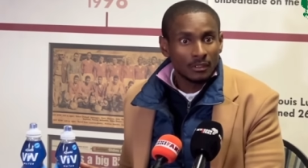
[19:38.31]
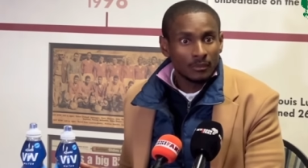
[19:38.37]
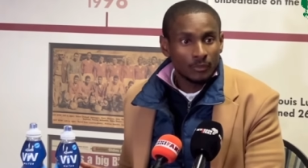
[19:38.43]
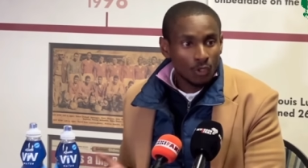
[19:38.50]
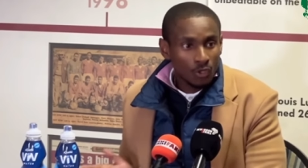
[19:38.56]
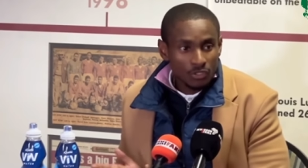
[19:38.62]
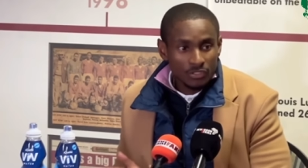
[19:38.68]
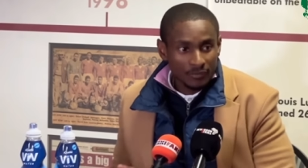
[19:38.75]

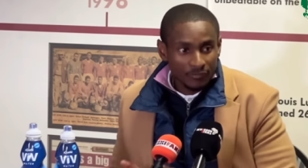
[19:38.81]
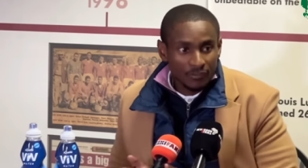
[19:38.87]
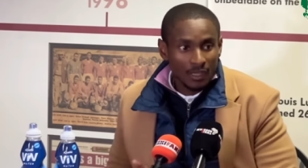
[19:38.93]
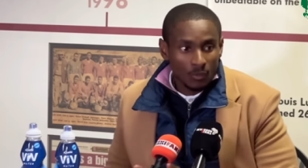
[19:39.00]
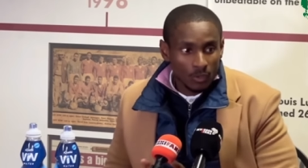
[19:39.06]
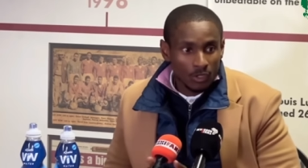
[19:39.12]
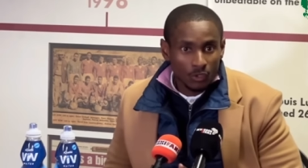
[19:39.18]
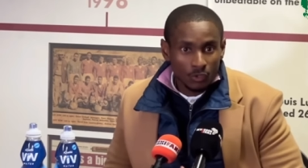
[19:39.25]
Because if they
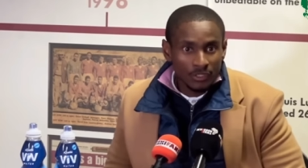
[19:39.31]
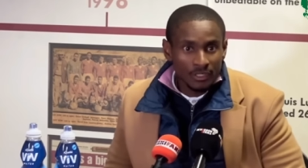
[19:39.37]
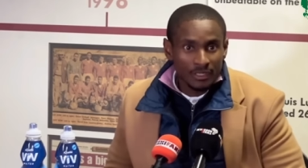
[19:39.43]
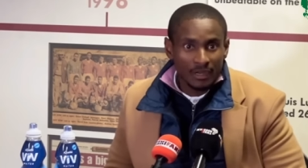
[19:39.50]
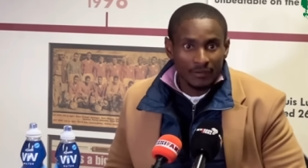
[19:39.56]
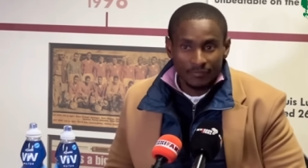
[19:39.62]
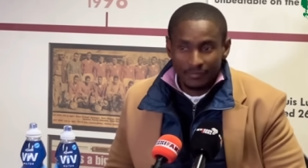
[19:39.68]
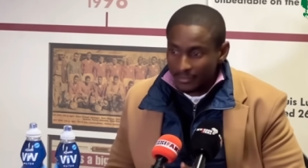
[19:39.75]
were good
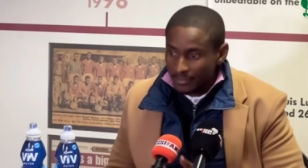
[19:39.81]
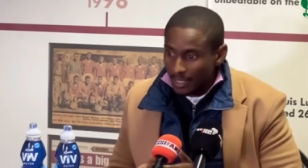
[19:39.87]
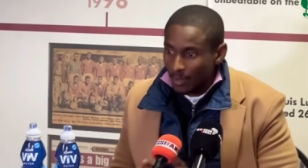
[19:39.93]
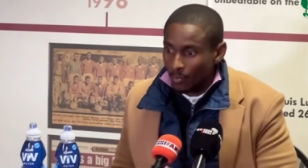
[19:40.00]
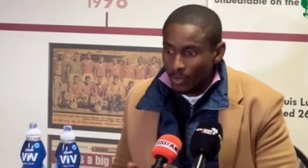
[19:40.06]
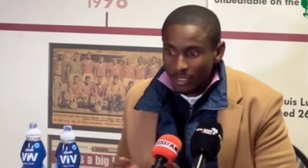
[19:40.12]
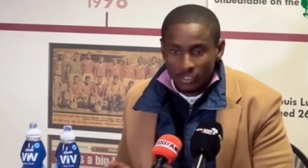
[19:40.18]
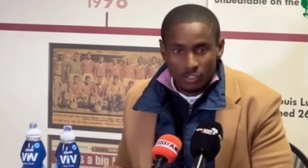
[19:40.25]
enough and their
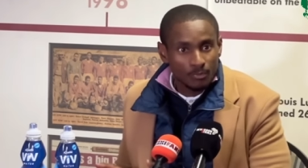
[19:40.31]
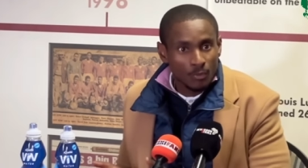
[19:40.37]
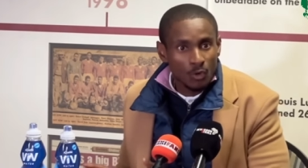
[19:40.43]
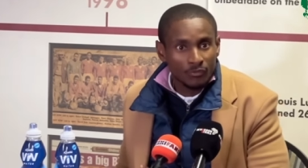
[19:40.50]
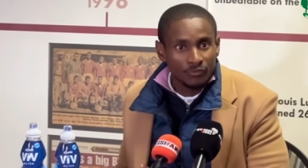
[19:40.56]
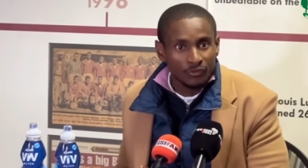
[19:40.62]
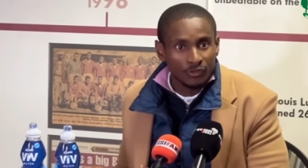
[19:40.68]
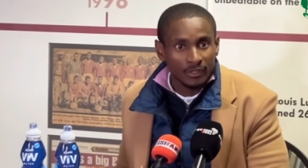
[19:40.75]
work
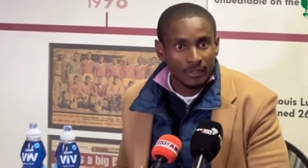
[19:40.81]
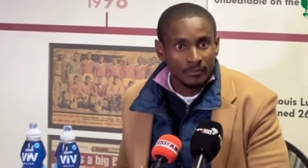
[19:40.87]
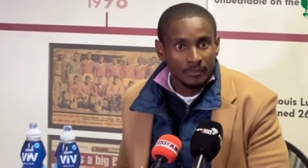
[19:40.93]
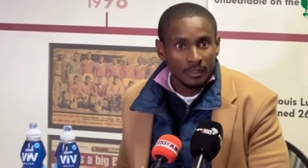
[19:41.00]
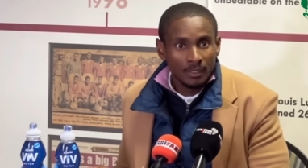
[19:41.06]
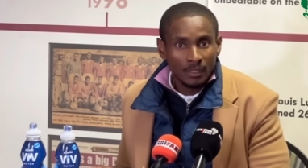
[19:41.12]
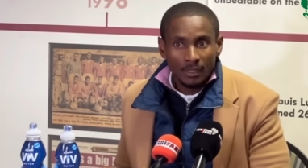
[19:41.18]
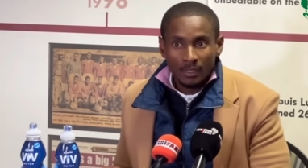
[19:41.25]
spoke for them,
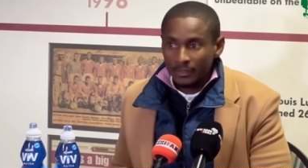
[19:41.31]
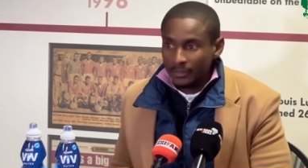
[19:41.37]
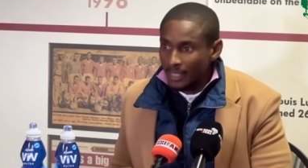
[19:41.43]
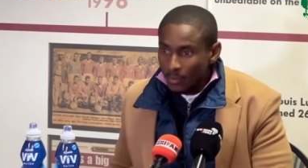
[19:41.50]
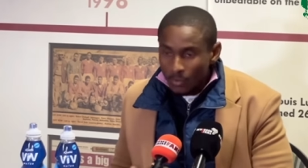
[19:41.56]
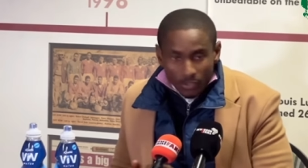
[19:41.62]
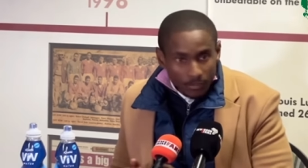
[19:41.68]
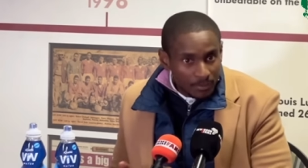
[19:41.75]
they
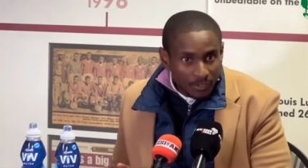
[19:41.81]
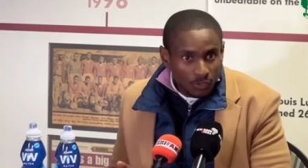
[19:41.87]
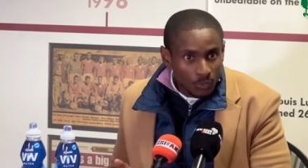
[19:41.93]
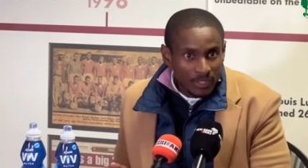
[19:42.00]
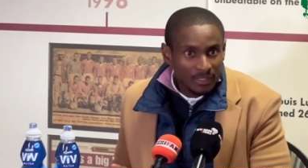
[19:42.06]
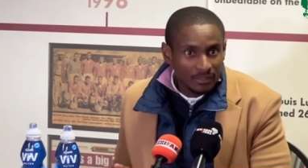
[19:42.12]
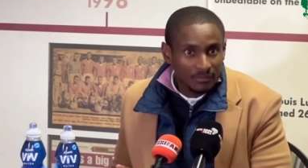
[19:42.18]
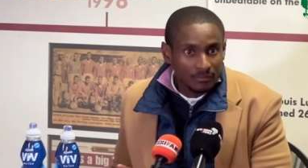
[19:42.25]
would be
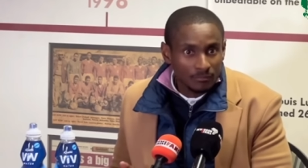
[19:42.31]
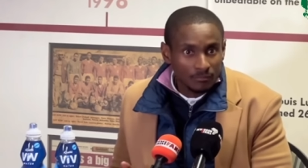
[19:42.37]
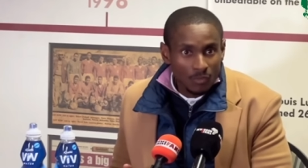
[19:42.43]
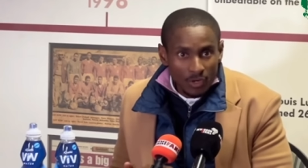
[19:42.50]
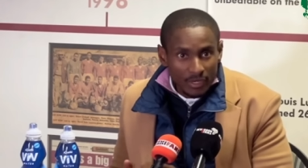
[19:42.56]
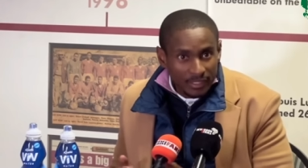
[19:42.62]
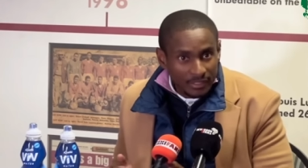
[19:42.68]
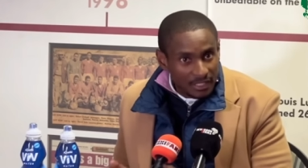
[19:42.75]
doing
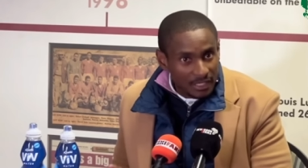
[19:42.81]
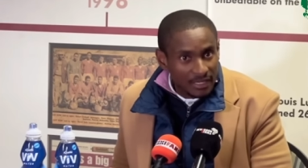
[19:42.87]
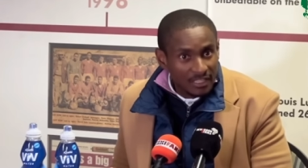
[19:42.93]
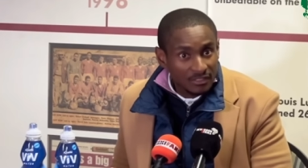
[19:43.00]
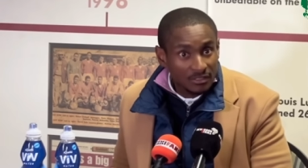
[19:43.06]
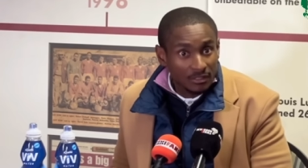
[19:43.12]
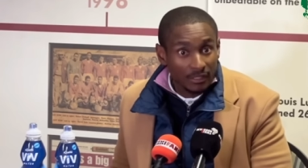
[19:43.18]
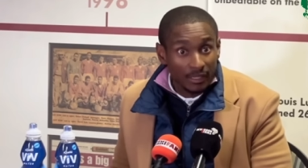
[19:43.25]
more
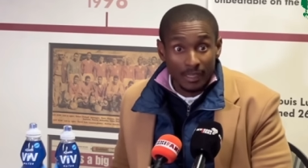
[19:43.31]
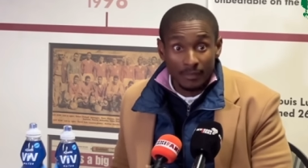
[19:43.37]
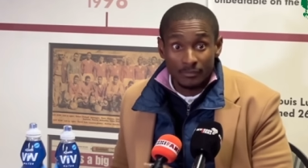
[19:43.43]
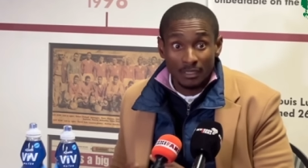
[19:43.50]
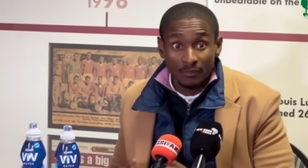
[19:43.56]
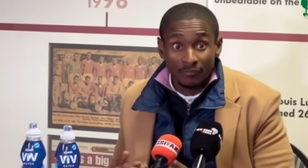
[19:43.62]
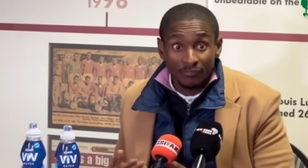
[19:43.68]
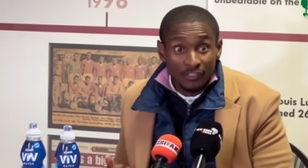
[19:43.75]
international games
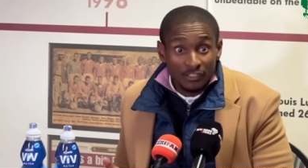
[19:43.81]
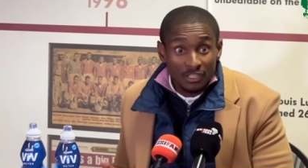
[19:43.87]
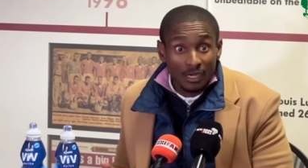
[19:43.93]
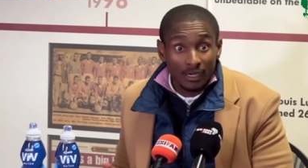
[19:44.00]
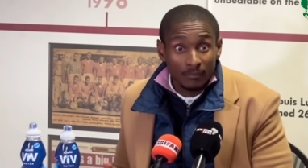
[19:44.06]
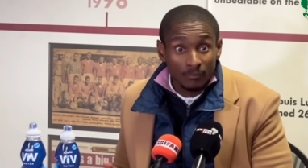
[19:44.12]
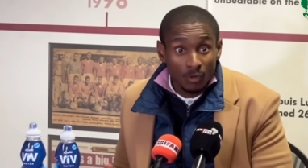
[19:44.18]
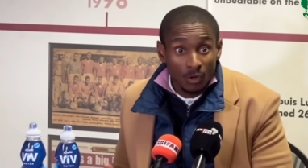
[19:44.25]
and
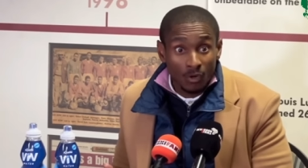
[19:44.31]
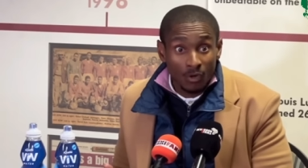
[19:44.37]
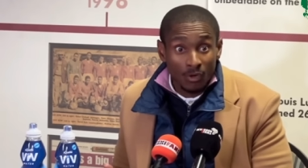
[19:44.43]
featuring more